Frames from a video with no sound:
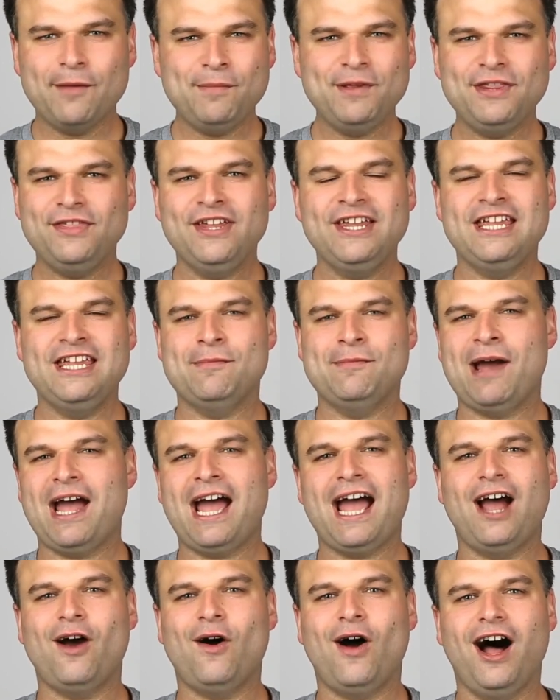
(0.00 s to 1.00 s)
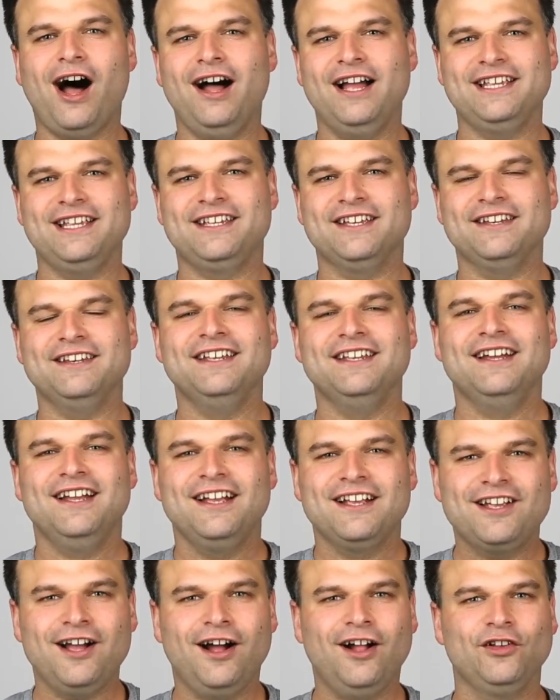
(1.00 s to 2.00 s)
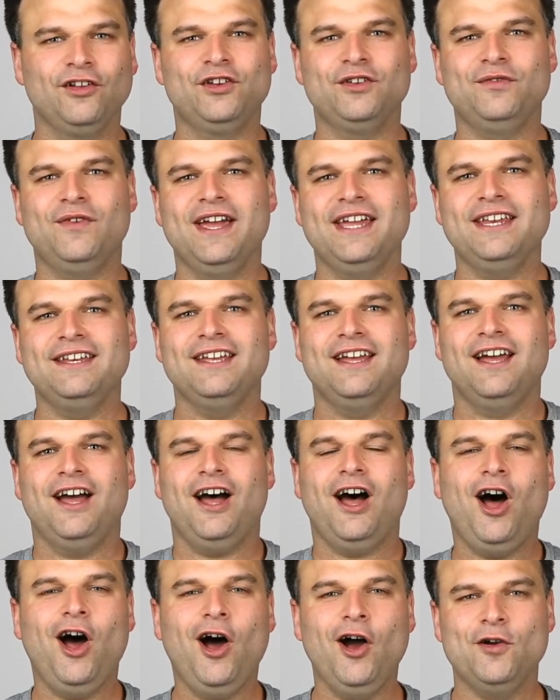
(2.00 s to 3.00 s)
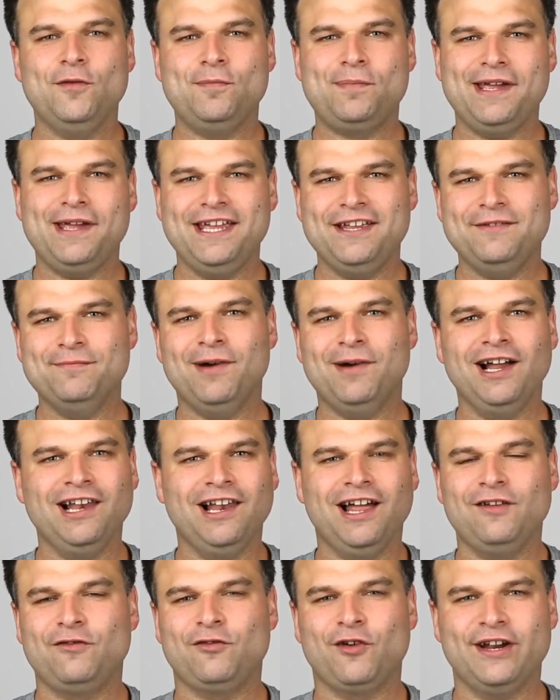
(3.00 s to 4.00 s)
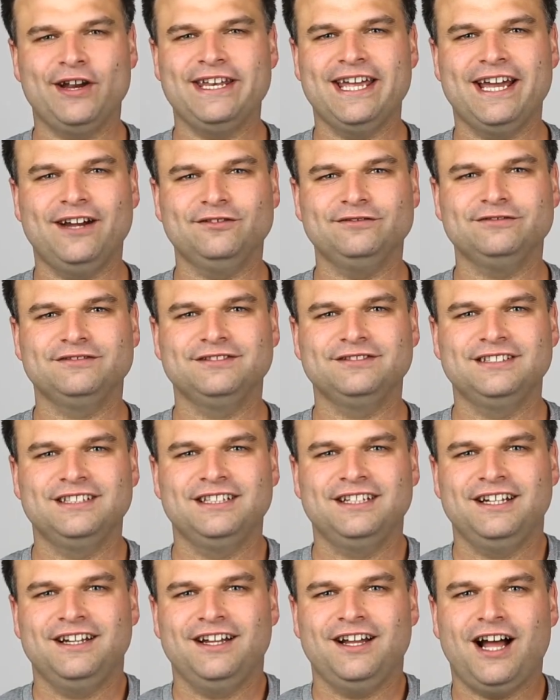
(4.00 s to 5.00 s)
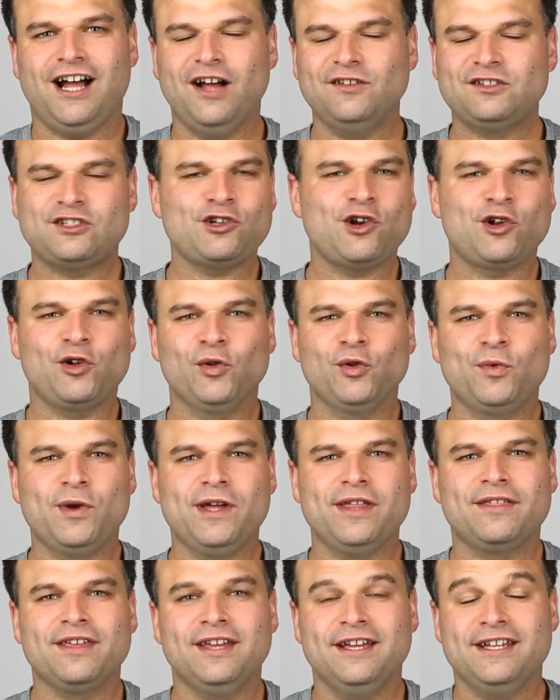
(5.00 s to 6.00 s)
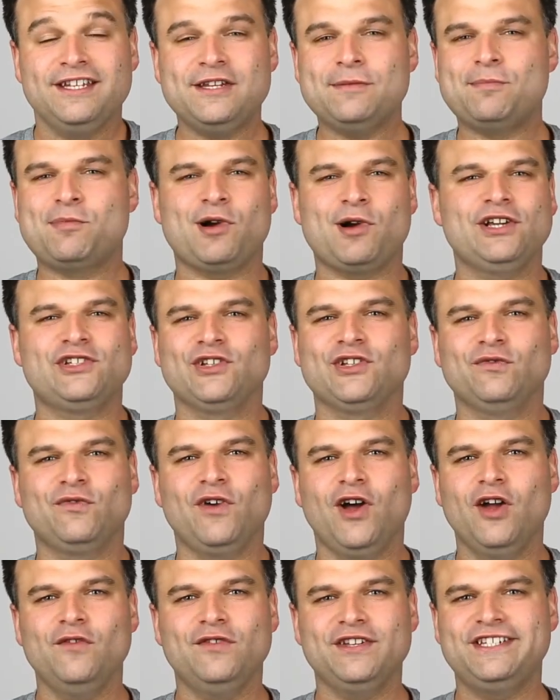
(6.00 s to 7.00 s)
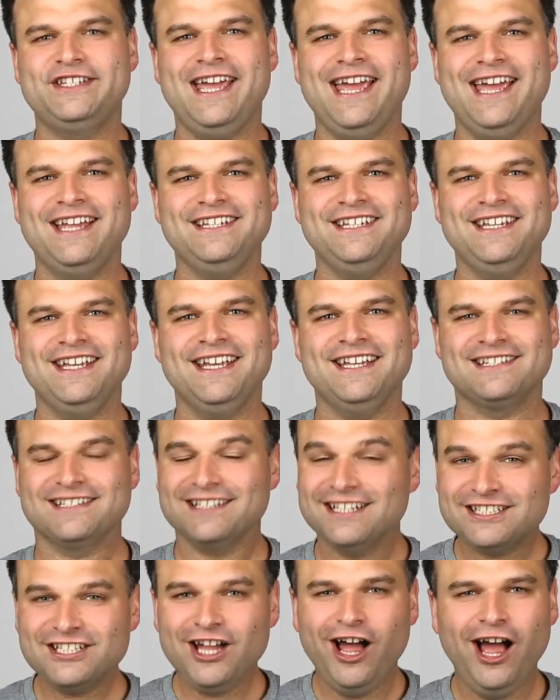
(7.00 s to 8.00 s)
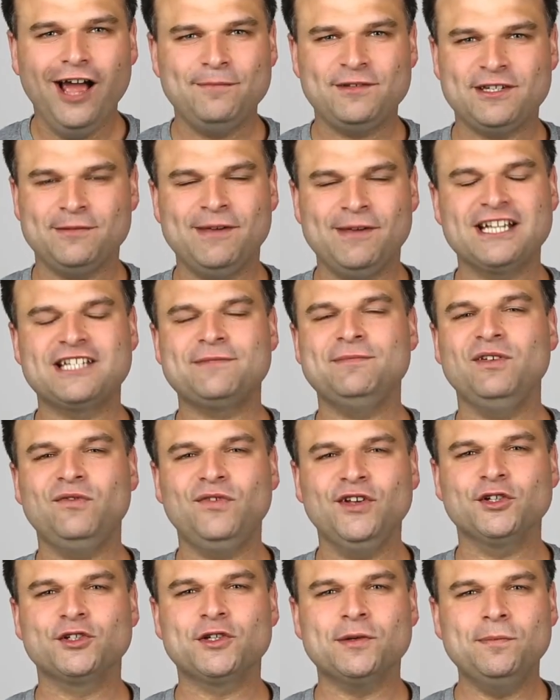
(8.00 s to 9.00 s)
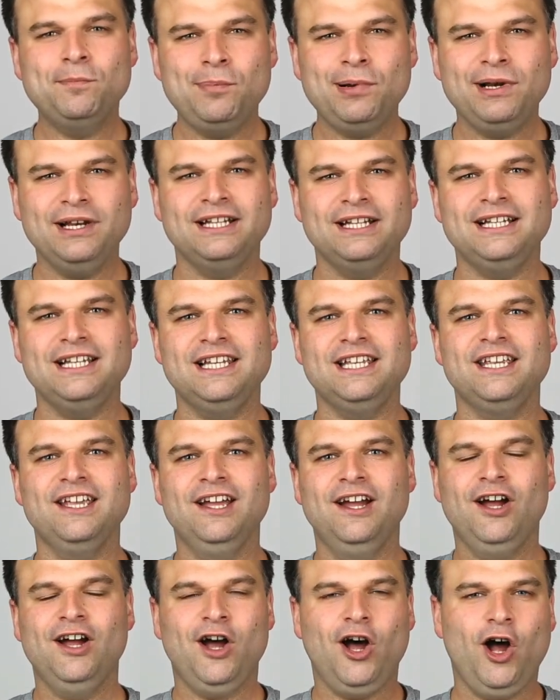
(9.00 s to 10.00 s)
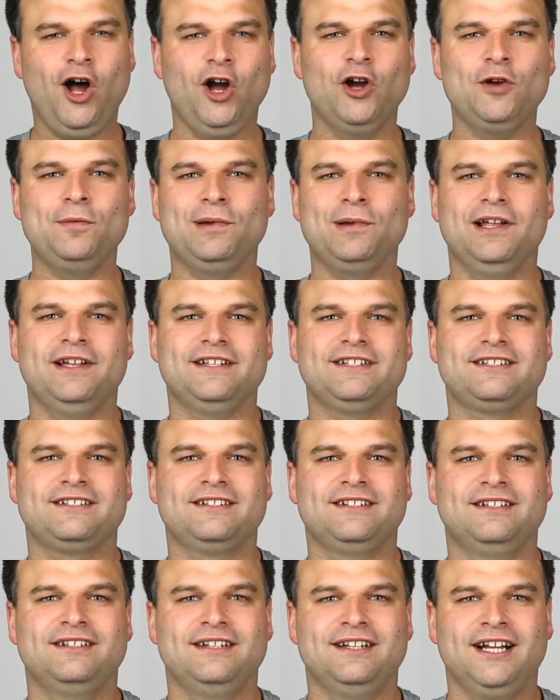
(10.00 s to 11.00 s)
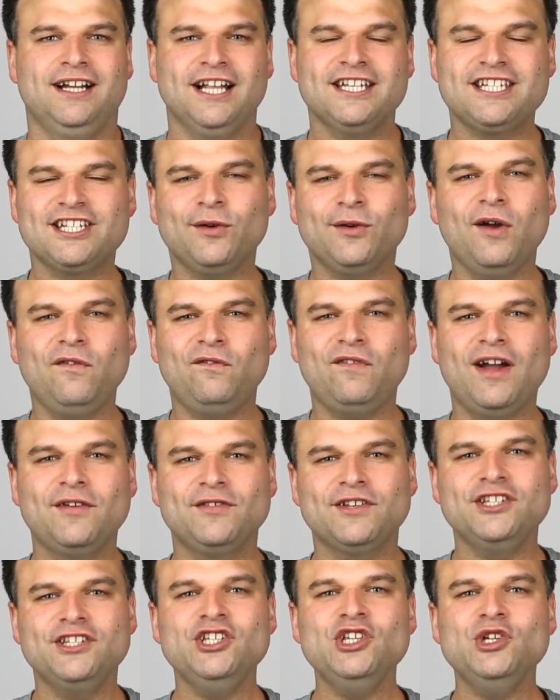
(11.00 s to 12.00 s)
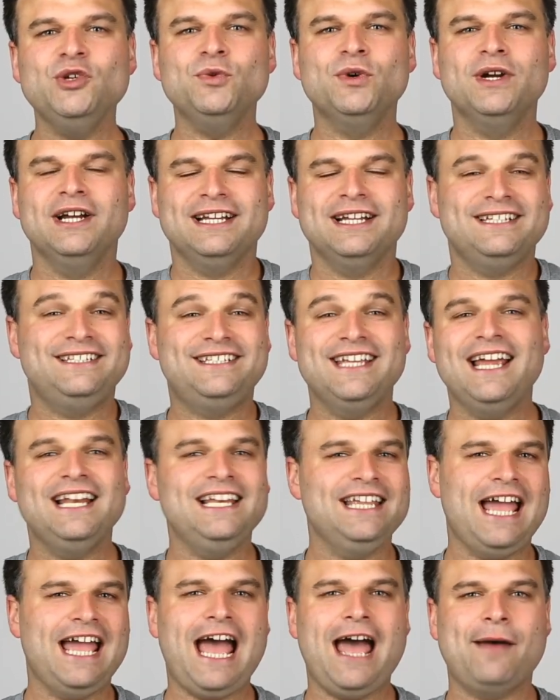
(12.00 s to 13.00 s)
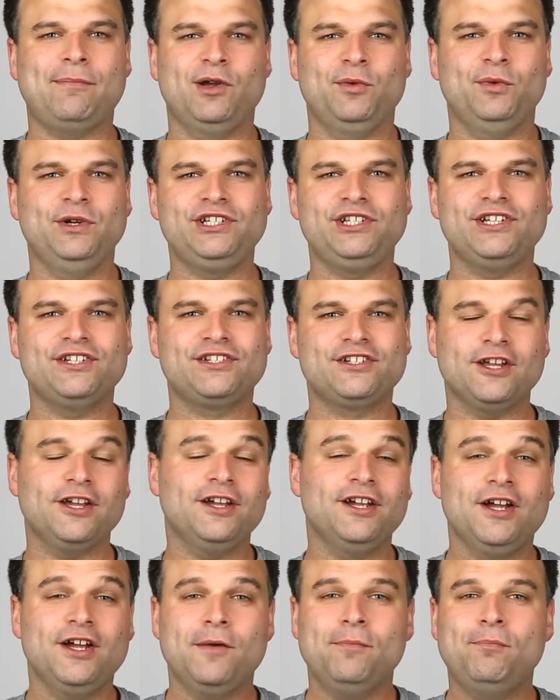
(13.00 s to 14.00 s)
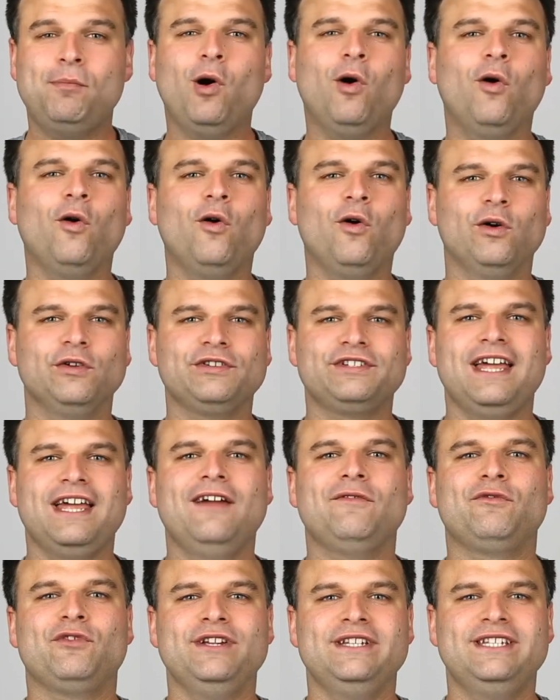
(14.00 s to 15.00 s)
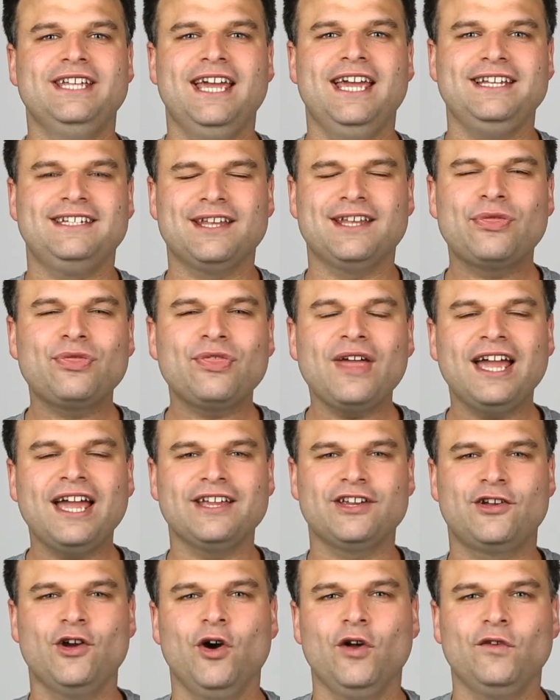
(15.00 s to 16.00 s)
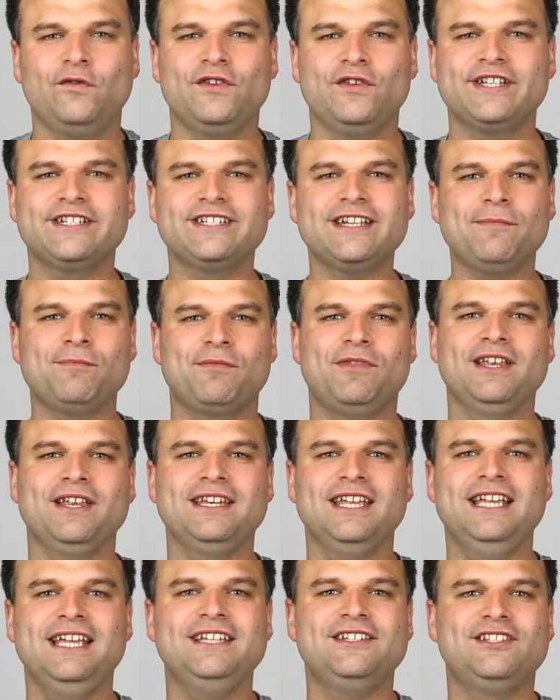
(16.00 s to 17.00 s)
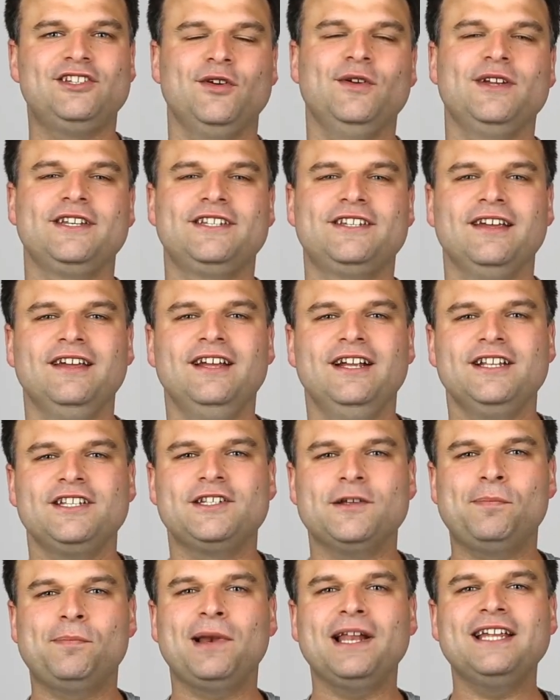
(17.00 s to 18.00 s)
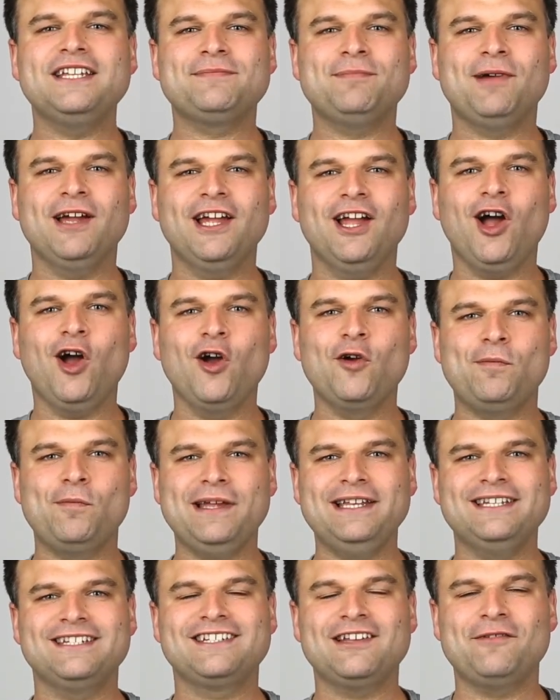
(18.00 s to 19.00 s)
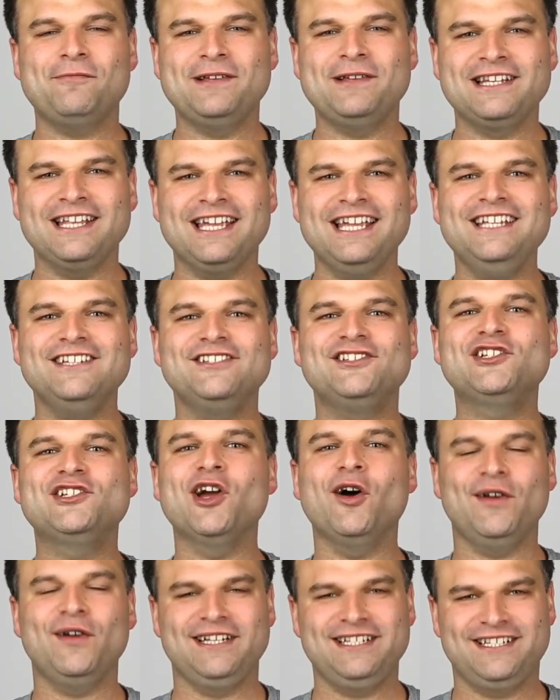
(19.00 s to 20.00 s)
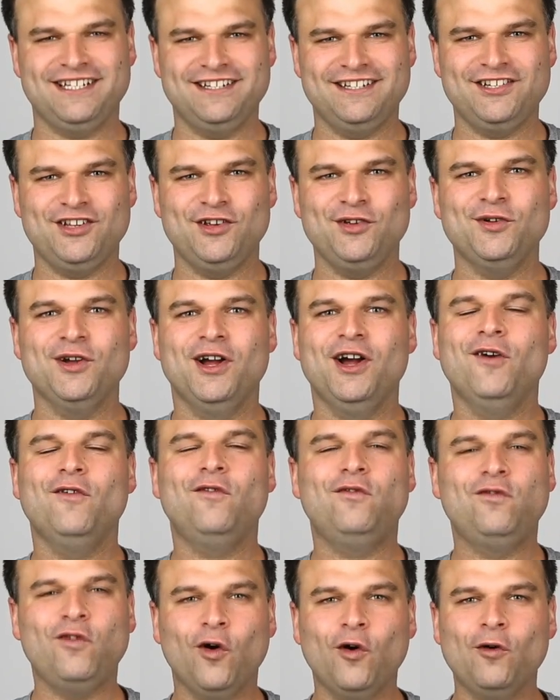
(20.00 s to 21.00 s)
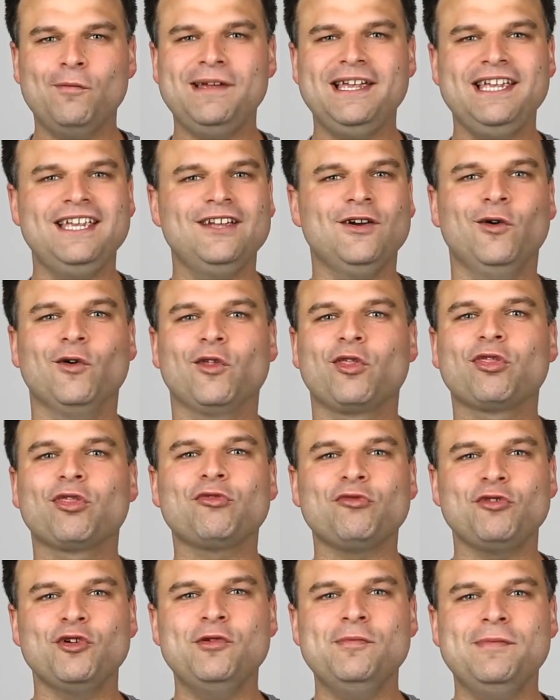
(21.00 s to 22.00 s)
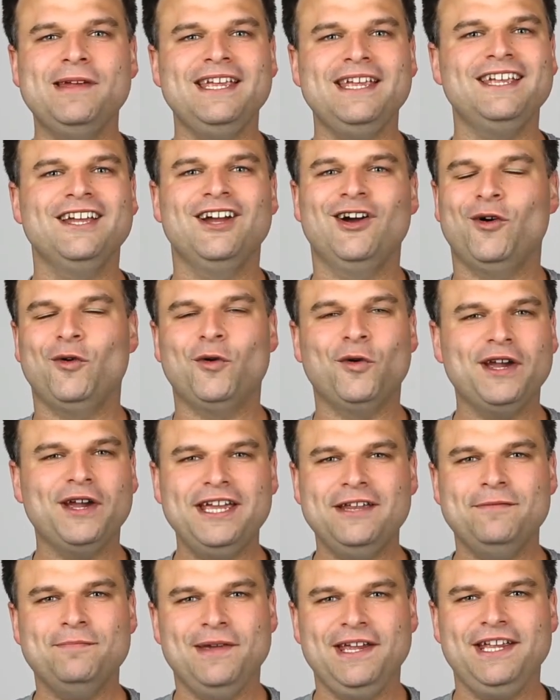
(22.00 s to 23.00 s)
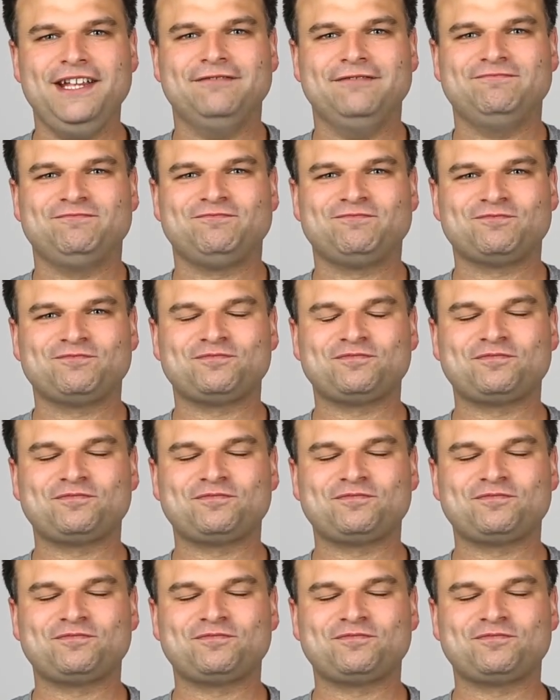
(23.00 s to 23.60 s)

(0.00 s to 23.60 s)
And I've been thinking about how I can cultivate hope in my life right now. I've struggled with depression for over 10 years, and at times it makes me feel completely hopeless. And so I found a new daily habit, which is to pause every day, to thank God for something that he's doing, to place my hope in something that he's going to do for me or through me or in me.